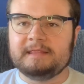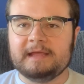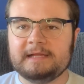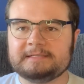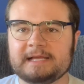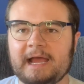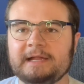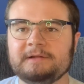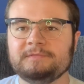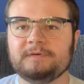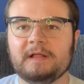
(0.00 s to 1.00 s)
It's kind
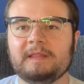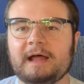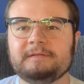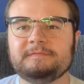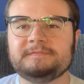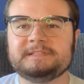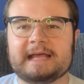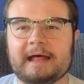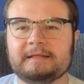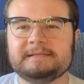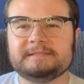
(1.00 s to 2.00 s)
of a lot of
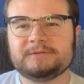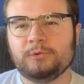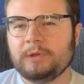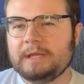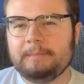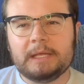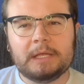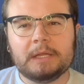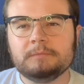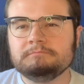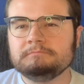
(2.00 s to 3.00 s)
Sally
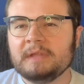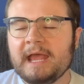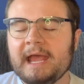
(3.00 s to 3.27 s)
screaming,